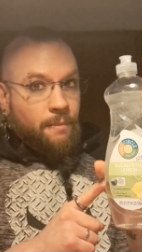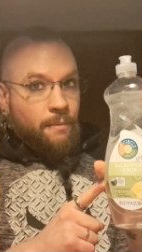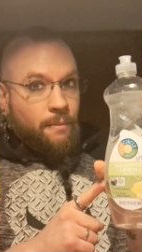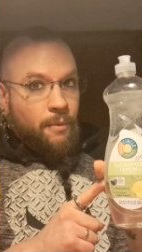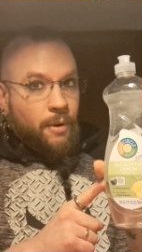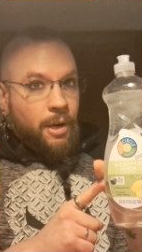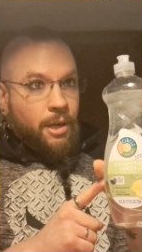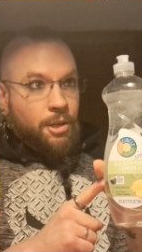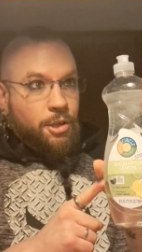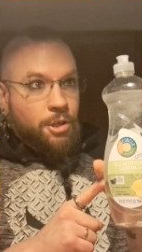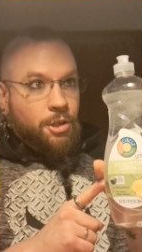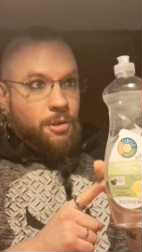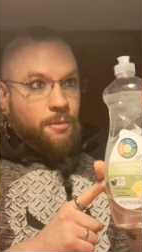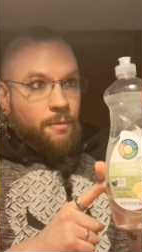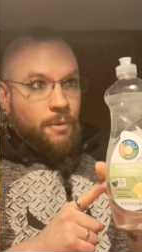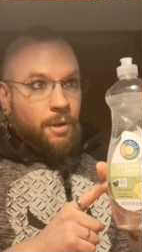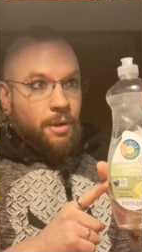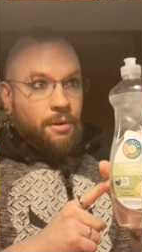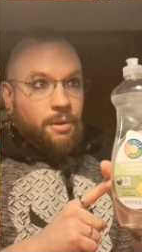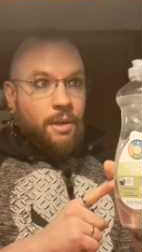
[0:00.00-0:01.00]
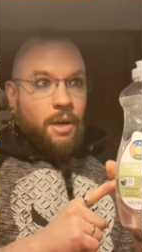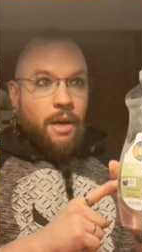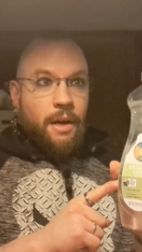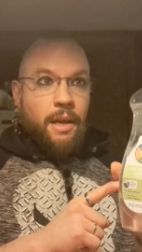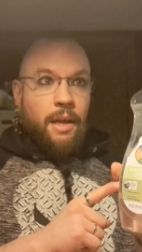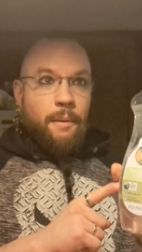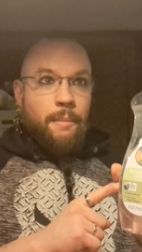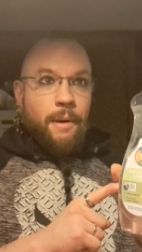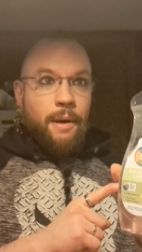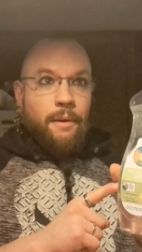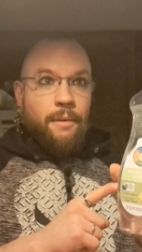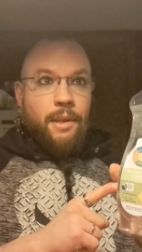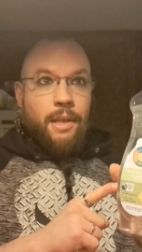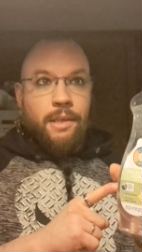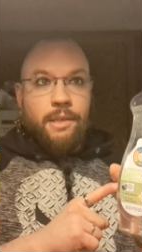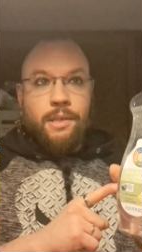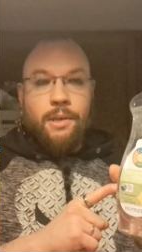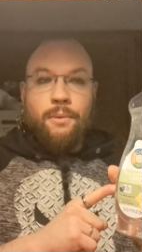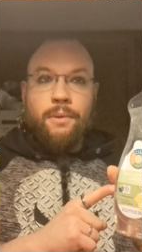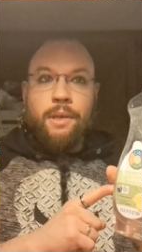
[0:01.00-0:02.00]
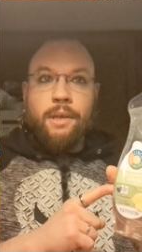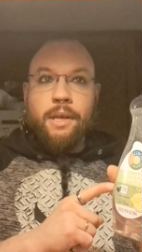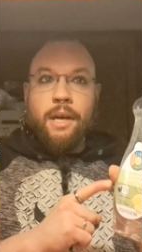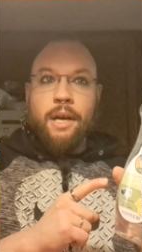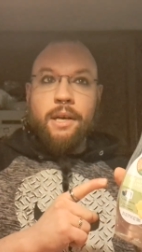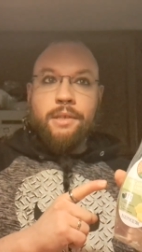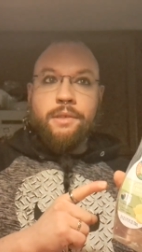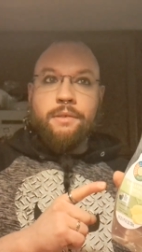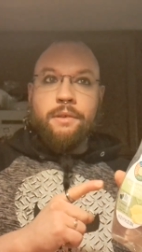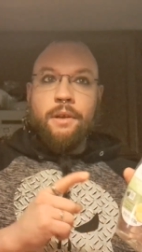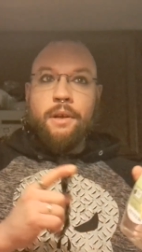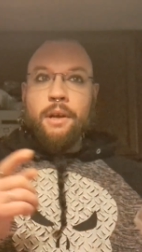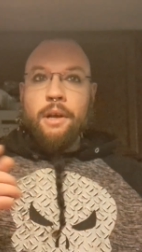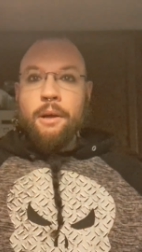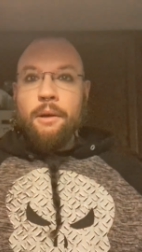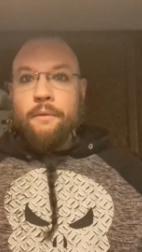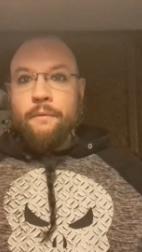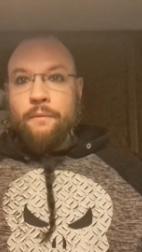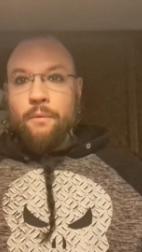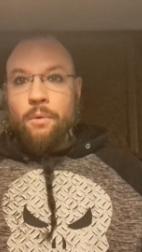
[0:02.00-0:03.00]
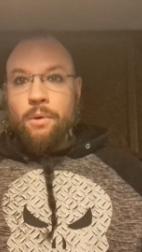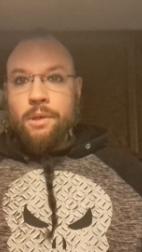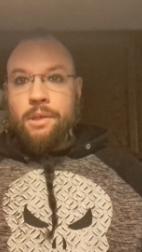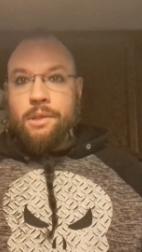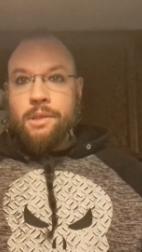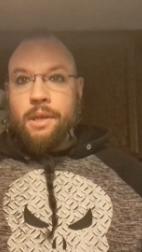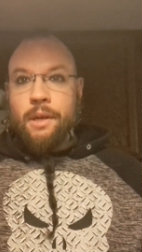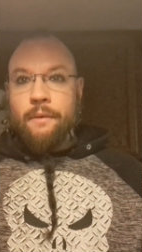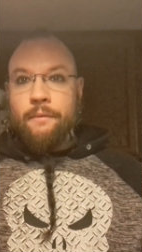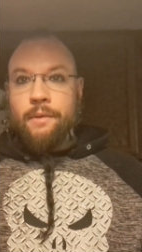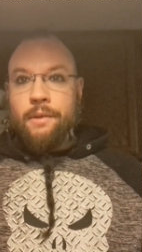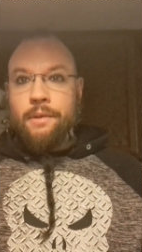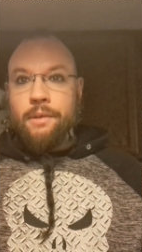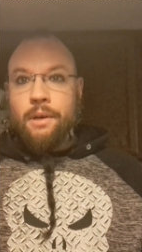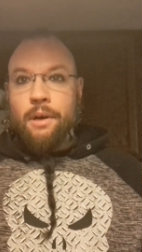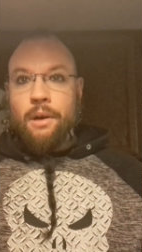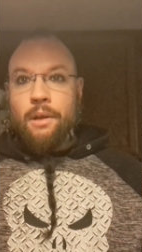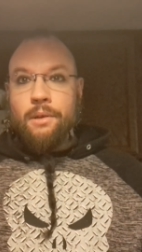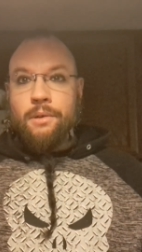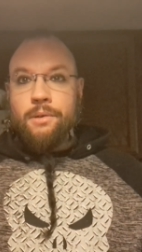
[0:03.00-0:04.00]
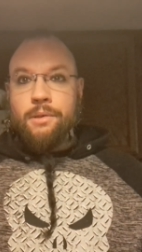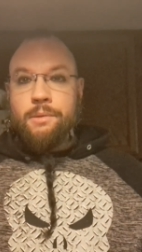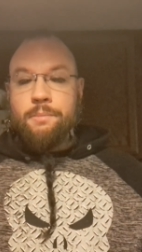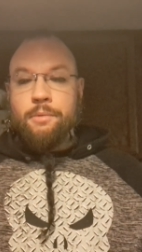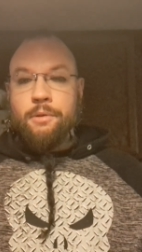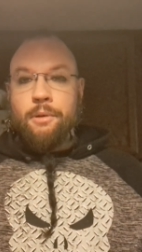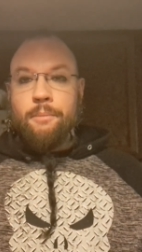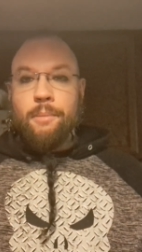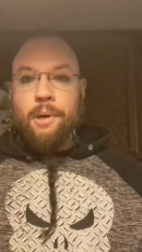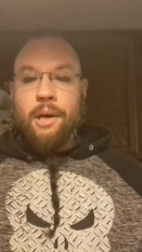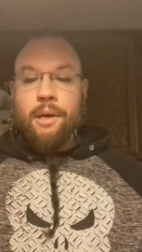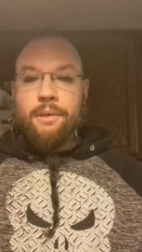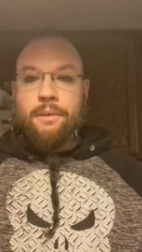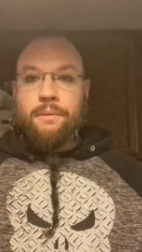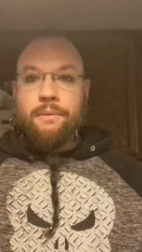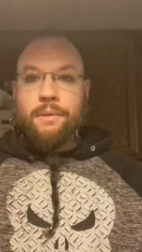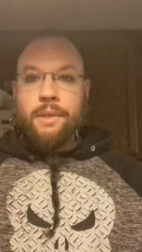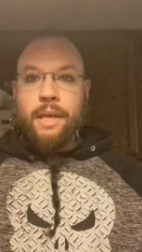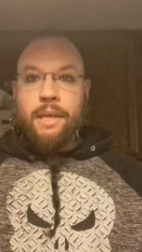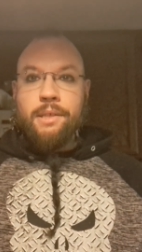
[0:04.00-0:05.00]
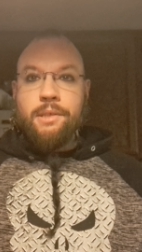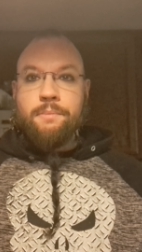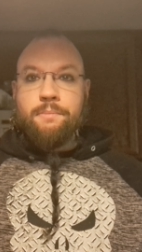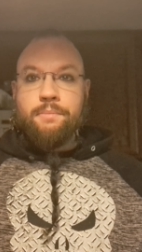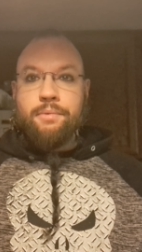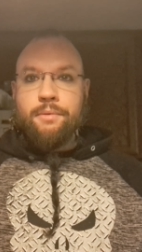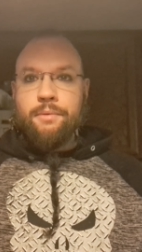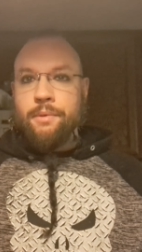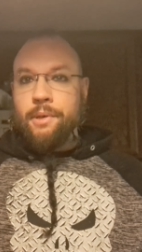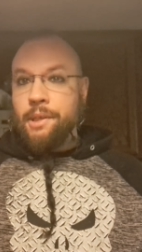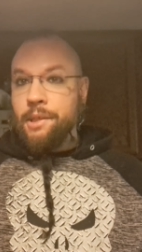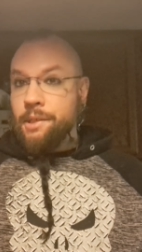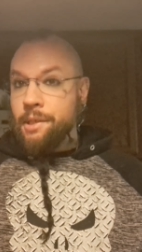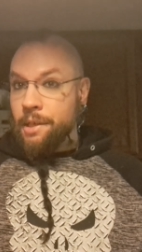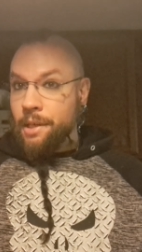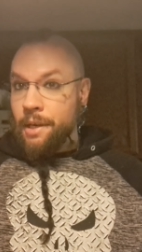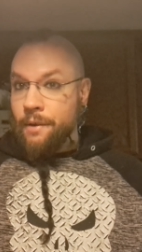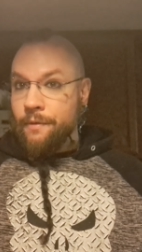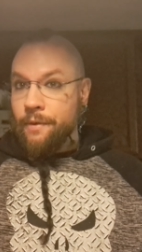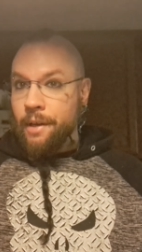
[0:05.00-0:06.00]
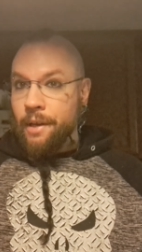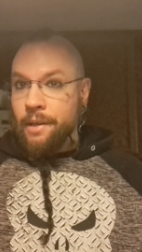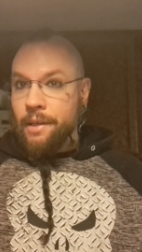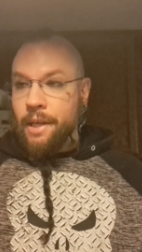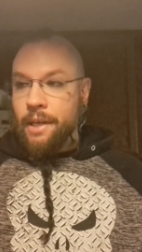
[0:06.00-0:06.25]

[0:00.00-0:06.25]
which when you're talking about things that only cost $4 to $7 per bottle, that's pretty significant.